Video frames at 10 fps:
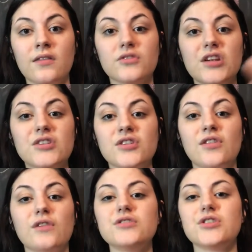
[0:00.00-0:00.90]
Teaching
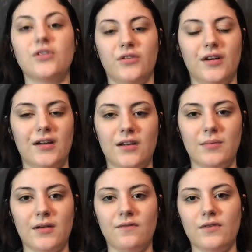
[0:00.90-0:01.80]
those children, it could be
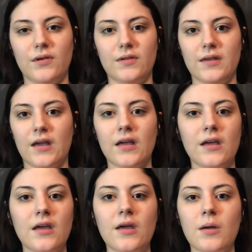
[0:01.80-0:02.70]
confusing,
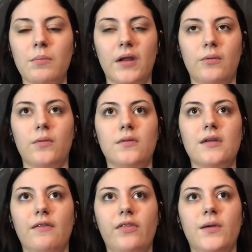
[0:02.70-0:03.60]
but it would
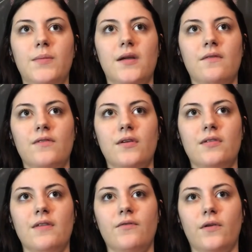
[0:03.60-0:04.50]
definitely be
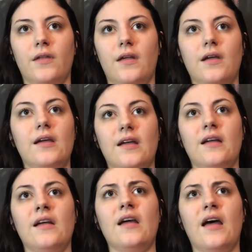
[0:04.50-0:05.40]
confusing for the
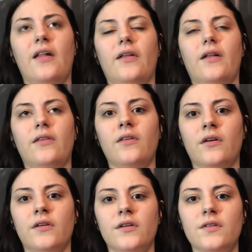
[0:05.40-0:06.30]
ELL
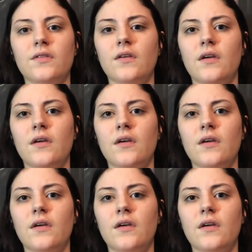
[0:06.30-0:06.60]
learners.